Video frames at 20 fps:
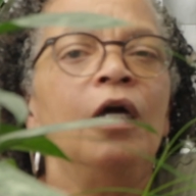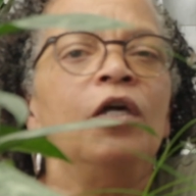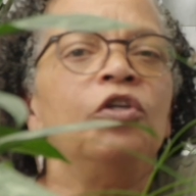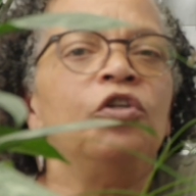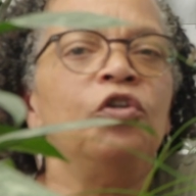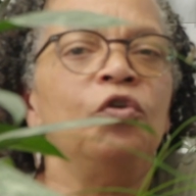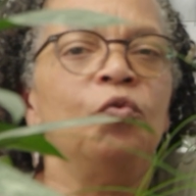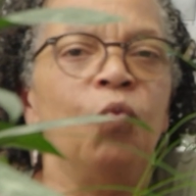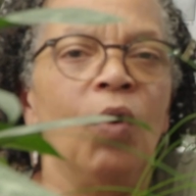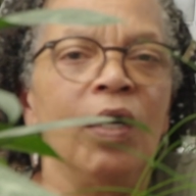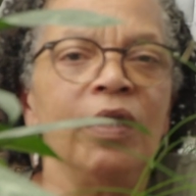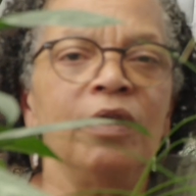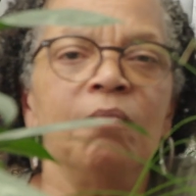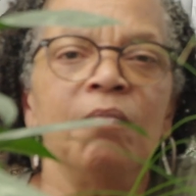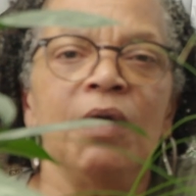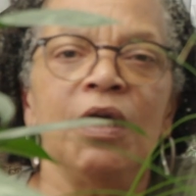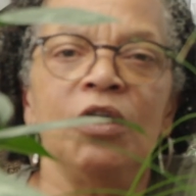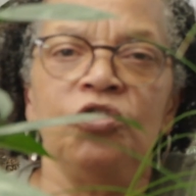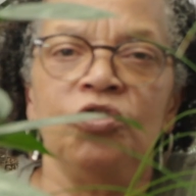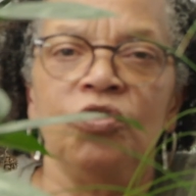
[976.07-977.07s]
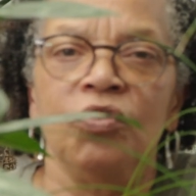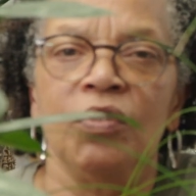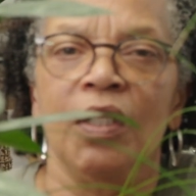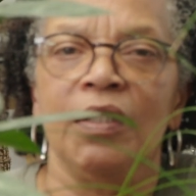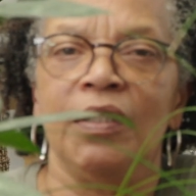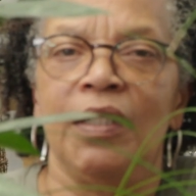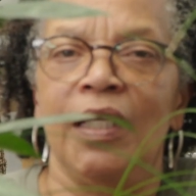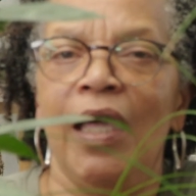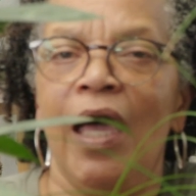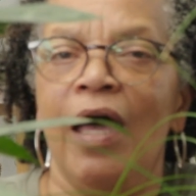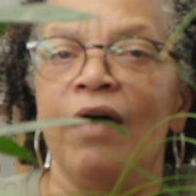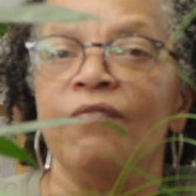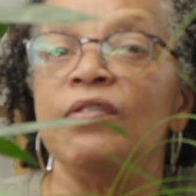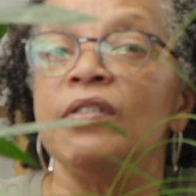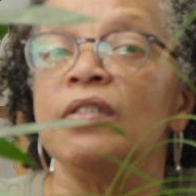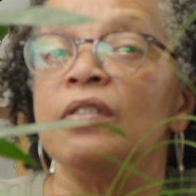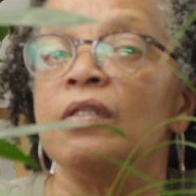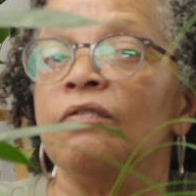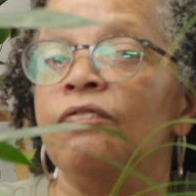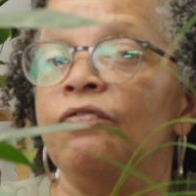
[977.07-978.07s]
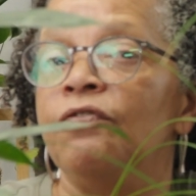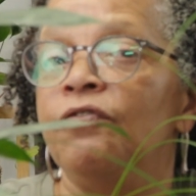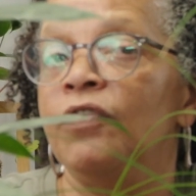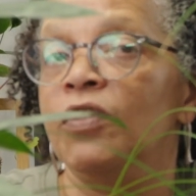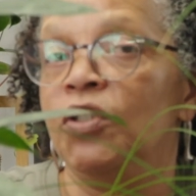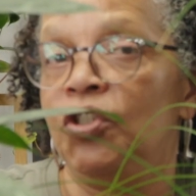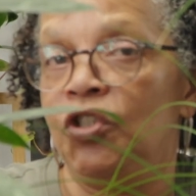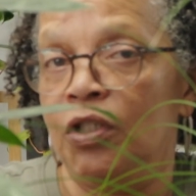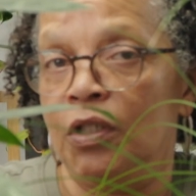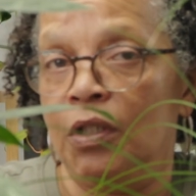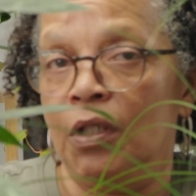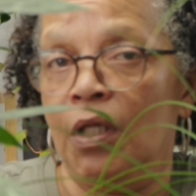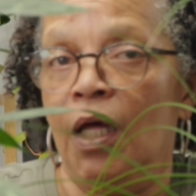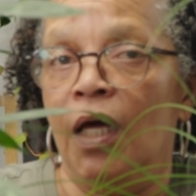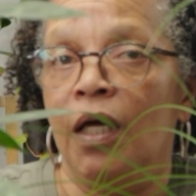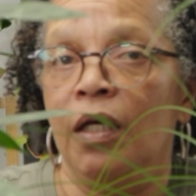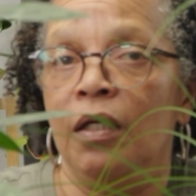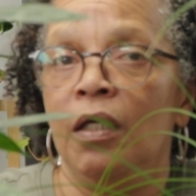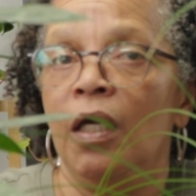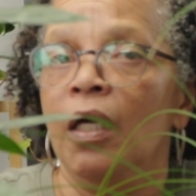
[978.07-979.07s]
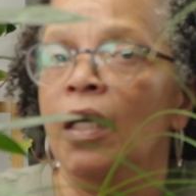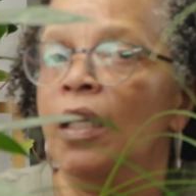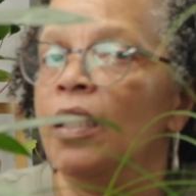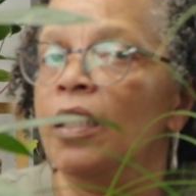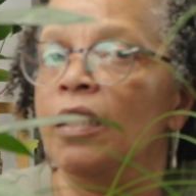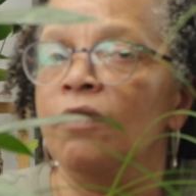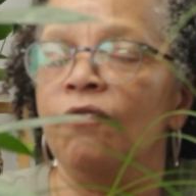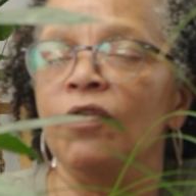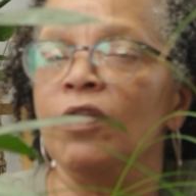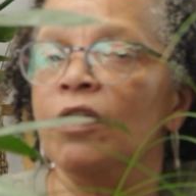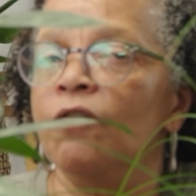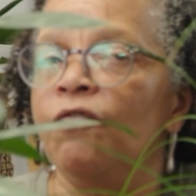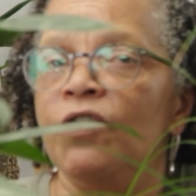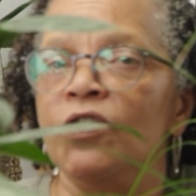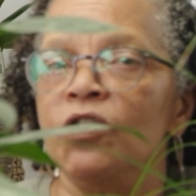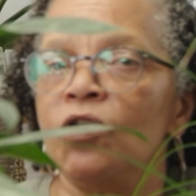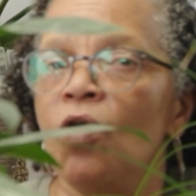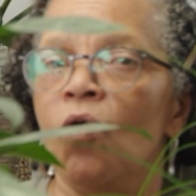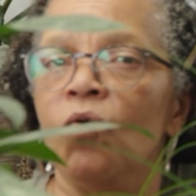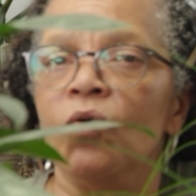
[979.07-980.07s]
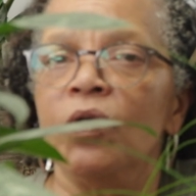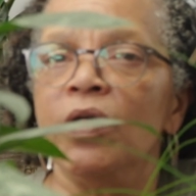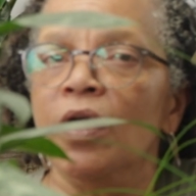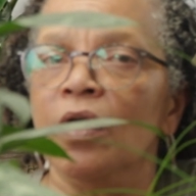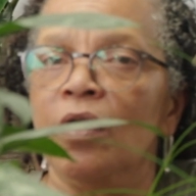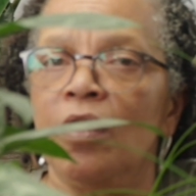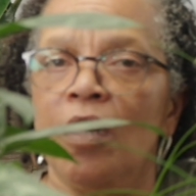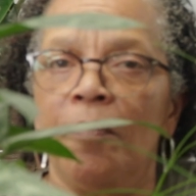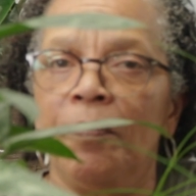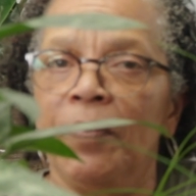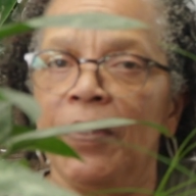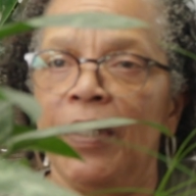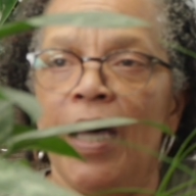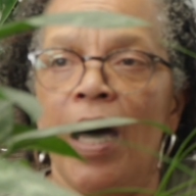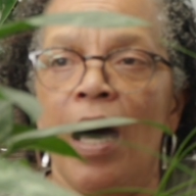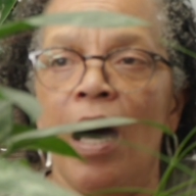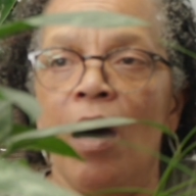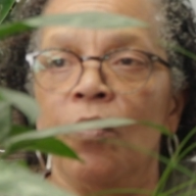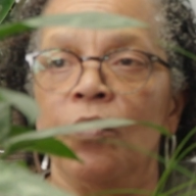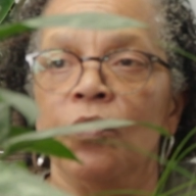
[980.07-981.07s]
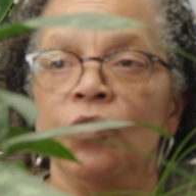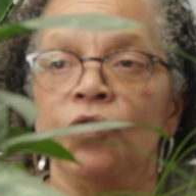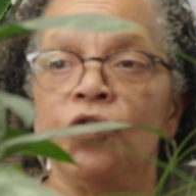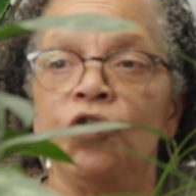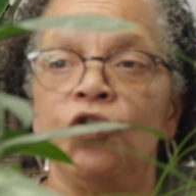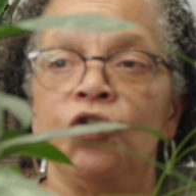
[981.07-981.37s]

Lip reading: You want to make sure that they have sufficient light, even if it's only a couple of hours.